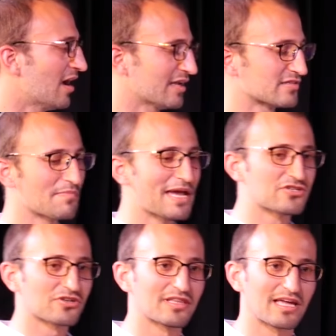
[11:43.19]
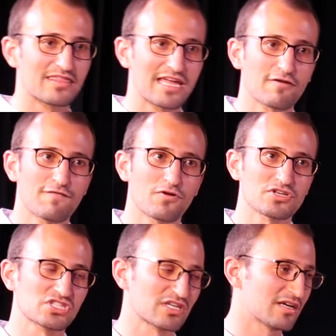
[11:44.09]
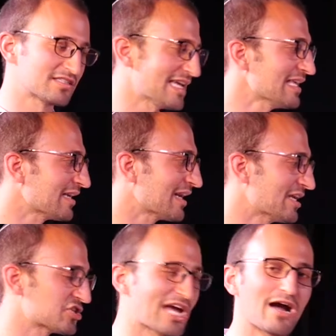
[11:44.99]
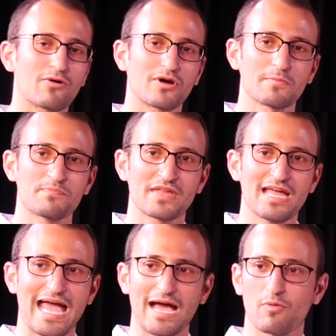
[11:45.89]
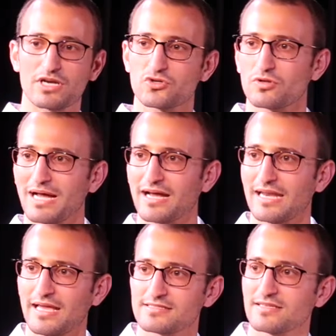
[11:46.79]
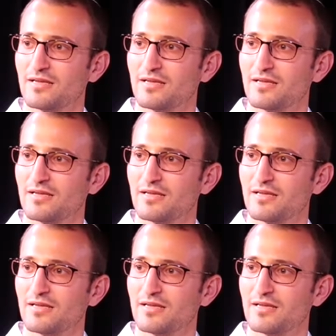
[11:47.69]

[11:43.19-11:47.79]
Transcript: He's a major in the Air Force, taking a shower at what is called Machanet.